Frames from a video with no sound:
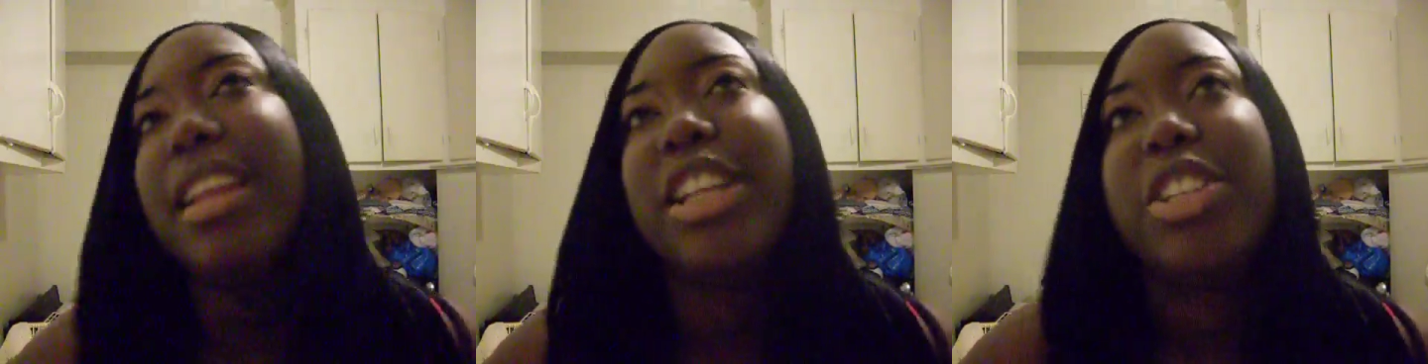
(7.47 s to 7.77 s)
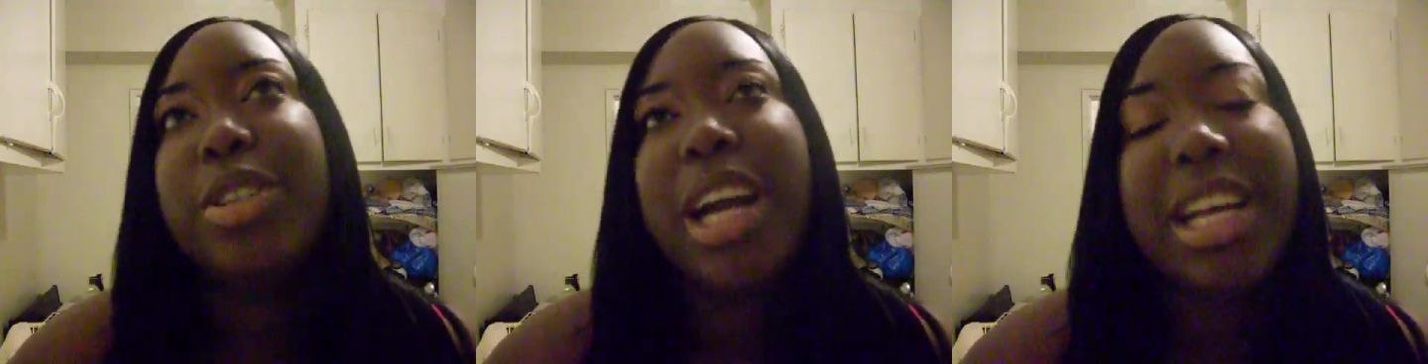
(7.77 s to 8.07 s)

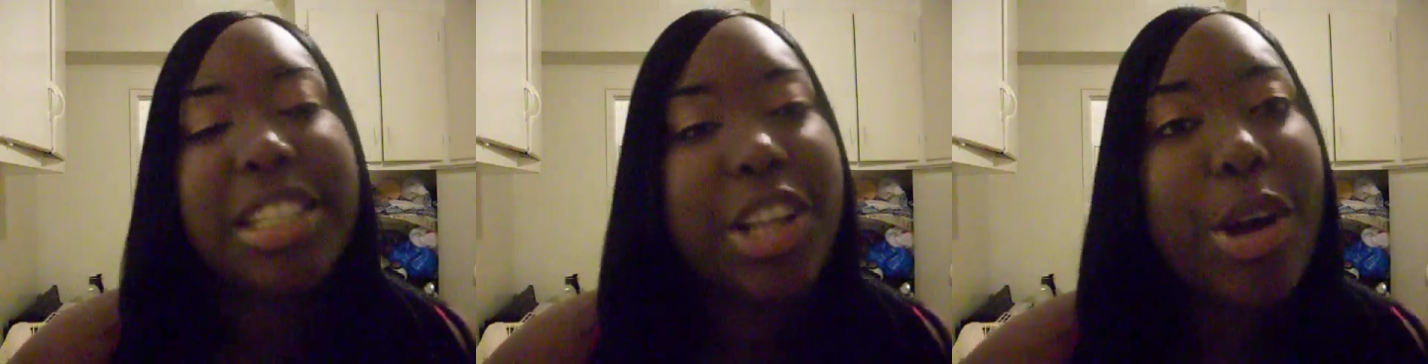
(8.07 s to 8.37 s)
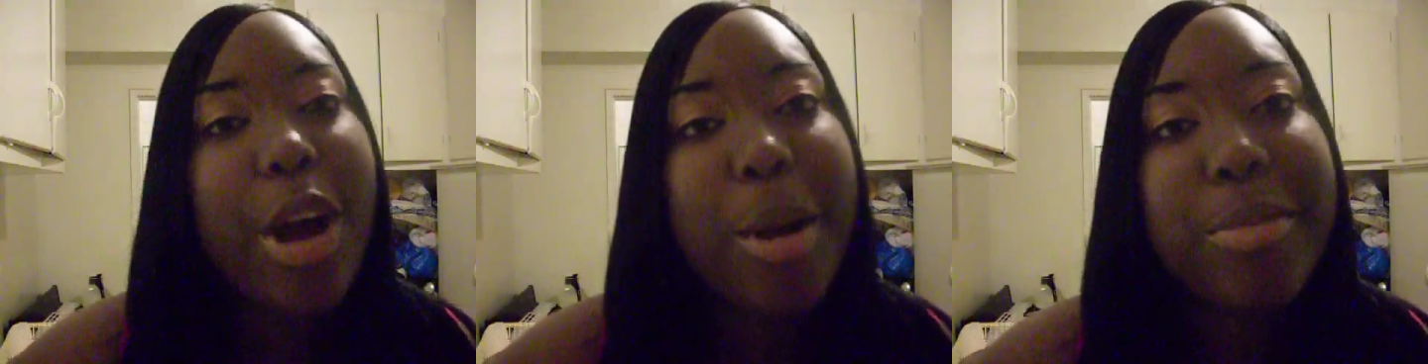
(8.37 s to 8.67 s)
Let you guys know
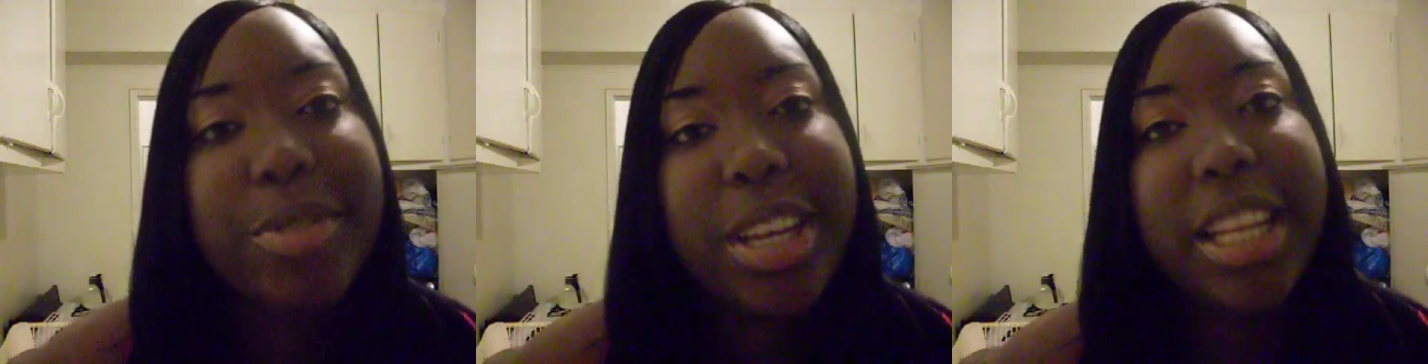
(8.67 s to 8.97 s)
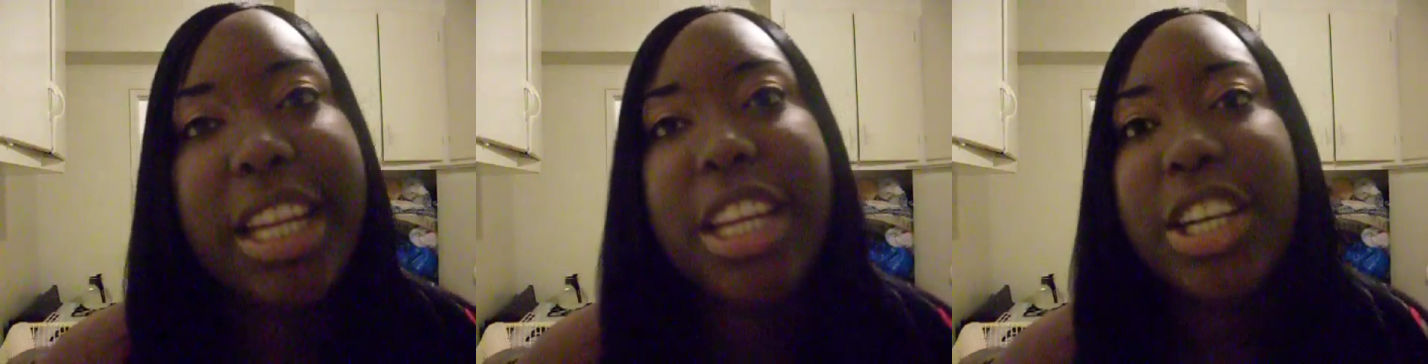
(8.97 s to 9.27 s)
how I'm
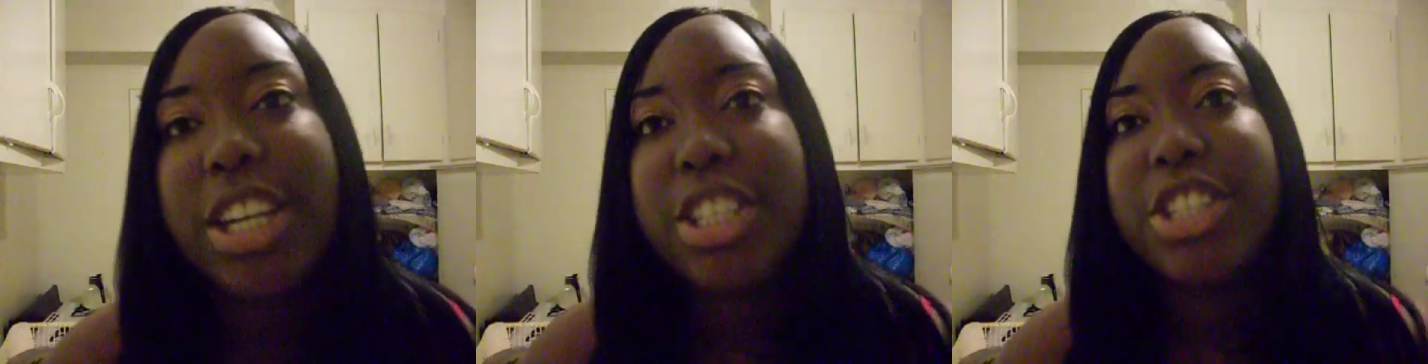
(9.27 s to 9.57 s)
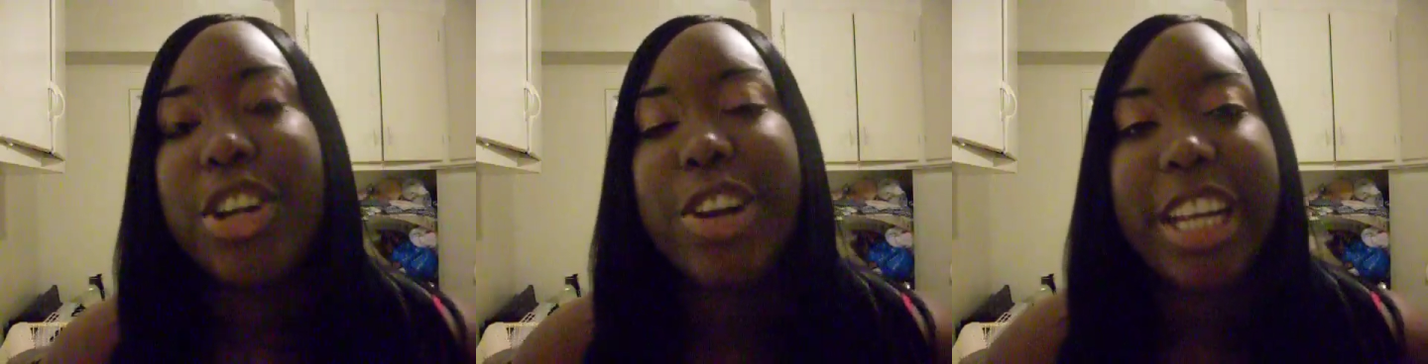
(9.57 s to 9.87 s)
feeling
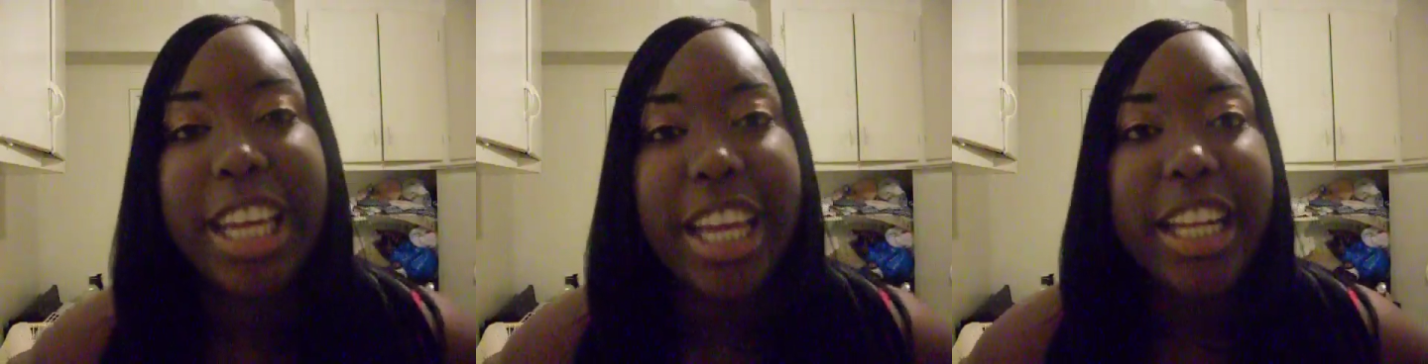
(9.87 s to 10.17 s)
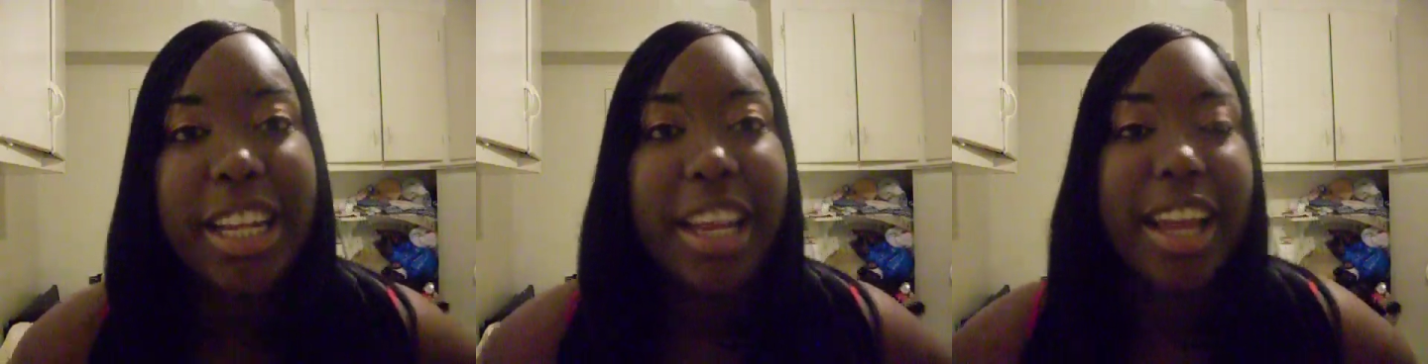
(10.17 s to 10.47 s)
concerning
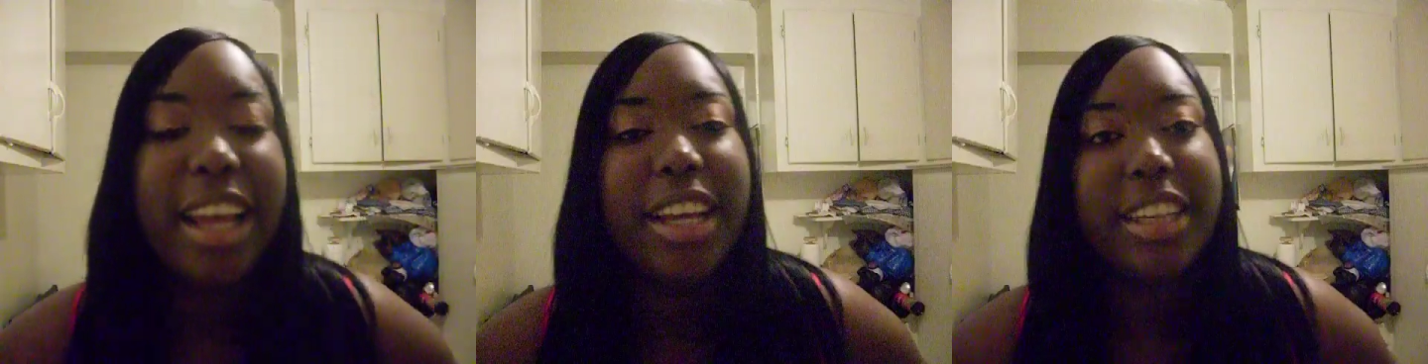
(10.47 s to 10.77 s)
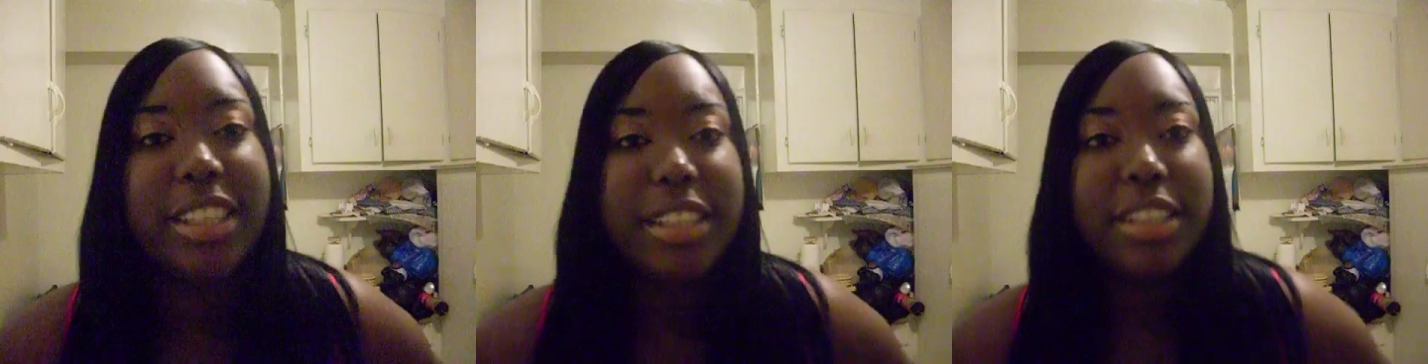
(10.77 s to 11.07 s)
it
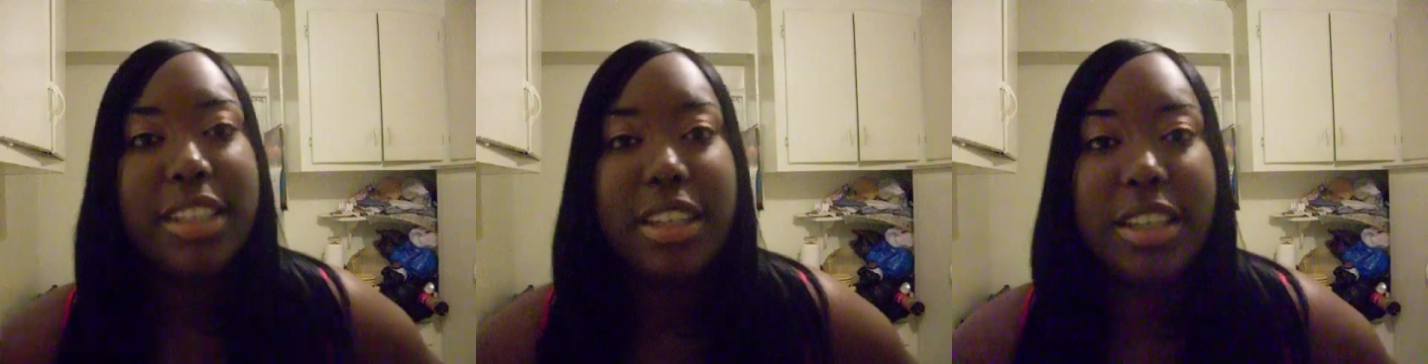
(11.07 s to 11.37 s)
and